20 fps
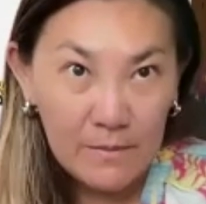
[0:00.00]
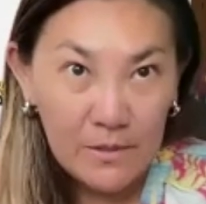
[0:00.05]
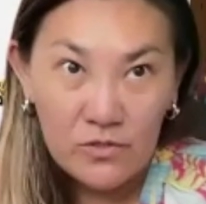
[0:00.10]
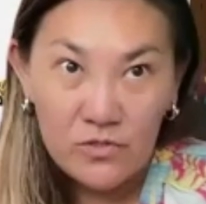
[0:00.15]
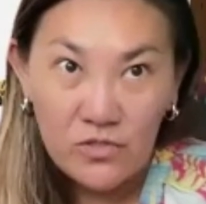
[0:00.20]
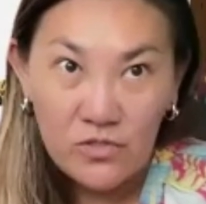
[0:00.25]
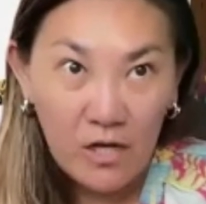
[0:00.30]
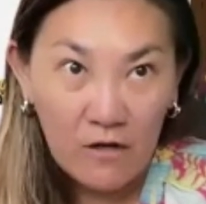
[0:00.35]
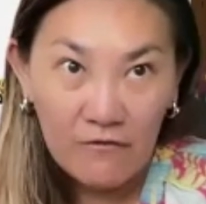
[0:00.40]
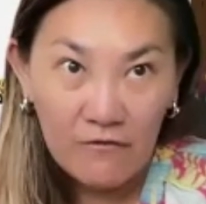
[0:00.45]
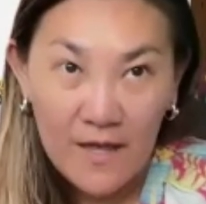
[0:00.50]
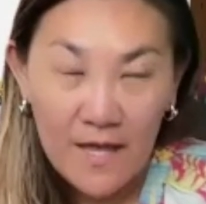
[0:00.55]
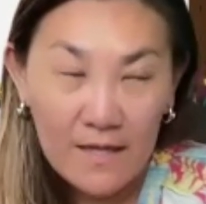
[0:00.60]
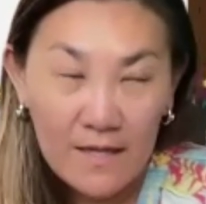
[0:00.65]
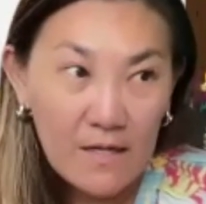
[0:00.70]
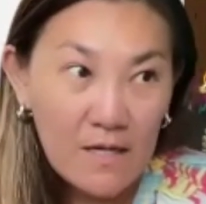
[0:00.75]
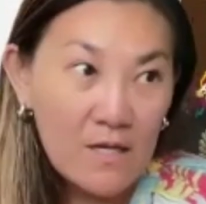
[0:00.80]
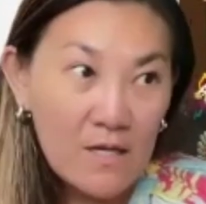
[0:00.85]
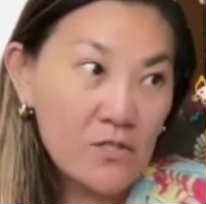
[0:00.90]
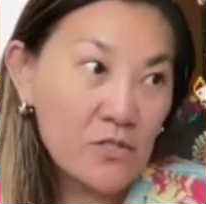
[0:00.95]
to scoff at.
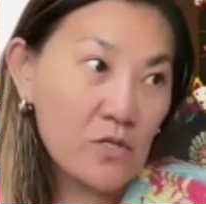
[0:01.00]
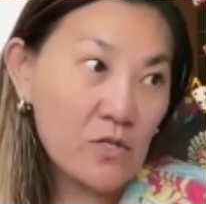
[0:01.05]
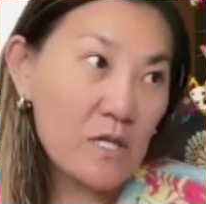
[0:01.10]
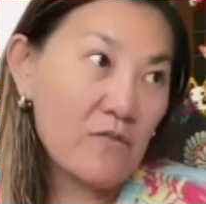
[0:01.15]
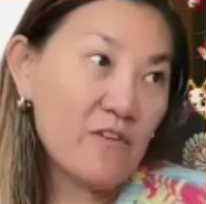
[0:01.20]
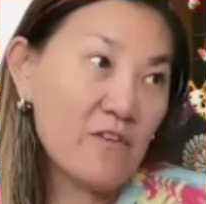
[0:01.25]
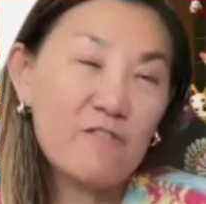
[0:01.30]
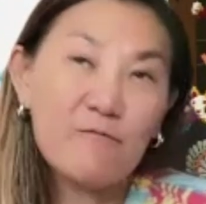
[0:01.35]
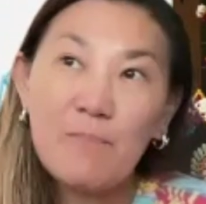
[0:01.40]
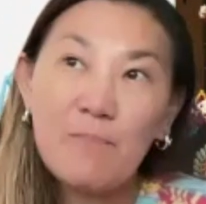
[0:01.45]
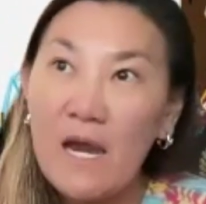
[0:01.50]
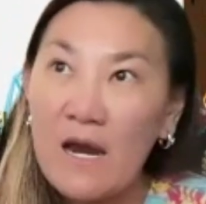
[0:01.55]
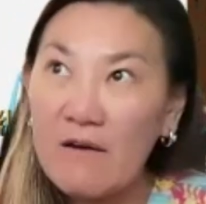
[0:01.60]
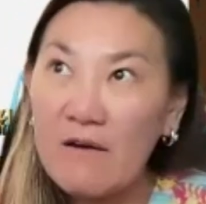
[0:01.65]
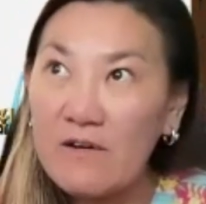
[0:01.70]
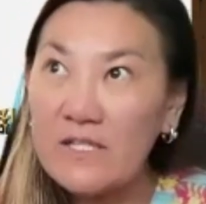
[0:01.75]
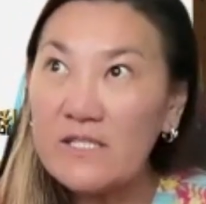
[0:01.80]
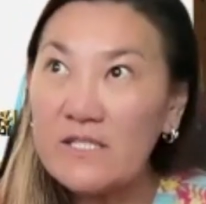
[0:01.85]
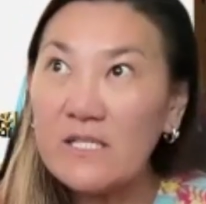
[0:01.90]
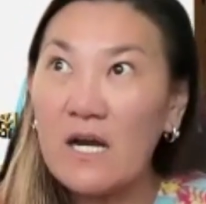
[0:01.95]
So even if
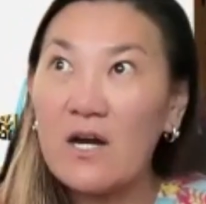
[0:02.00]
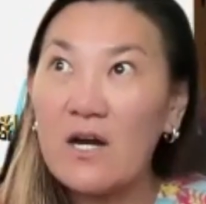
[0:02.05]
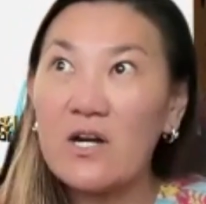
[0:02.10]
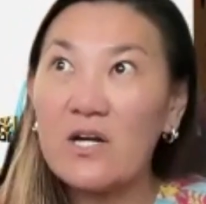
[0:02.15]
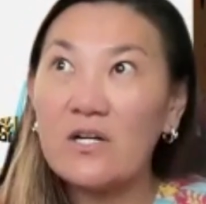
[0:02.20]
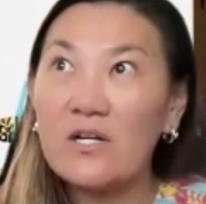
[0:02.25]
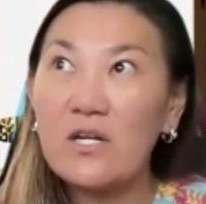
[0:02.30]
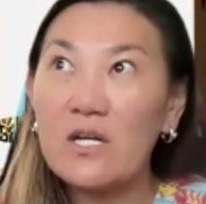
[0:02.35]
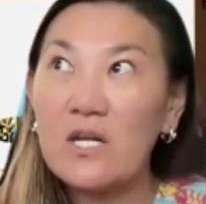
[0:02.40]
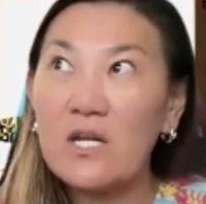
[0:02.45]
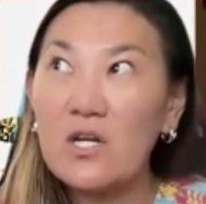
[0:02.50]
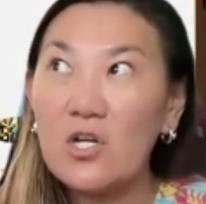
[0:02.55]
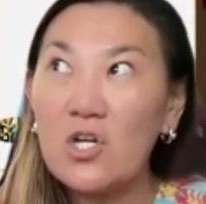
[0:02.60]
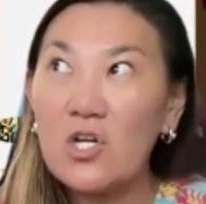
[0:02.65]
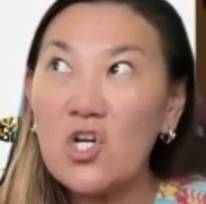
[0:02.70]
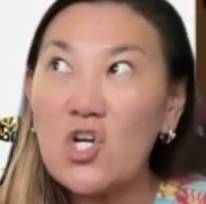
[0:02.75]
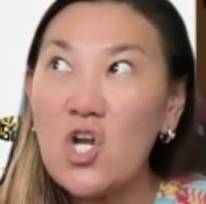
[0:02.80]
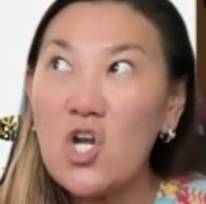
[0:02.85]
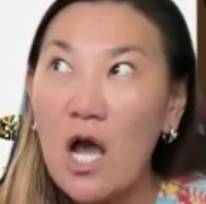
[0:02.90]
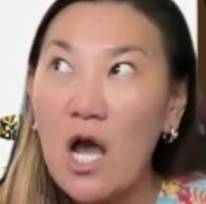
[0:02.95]
parents are
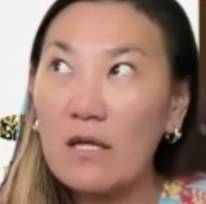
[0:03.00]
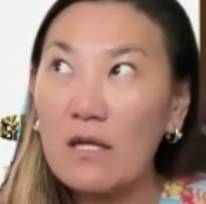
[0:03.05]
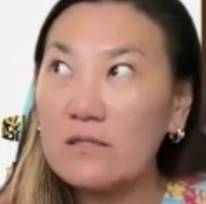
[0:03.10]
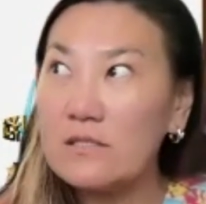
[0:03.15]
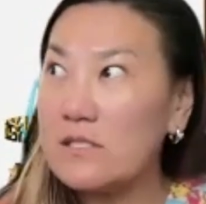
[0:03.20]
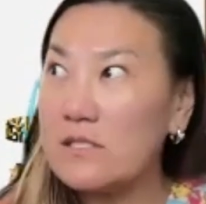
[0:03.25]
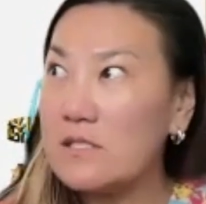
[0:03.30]
not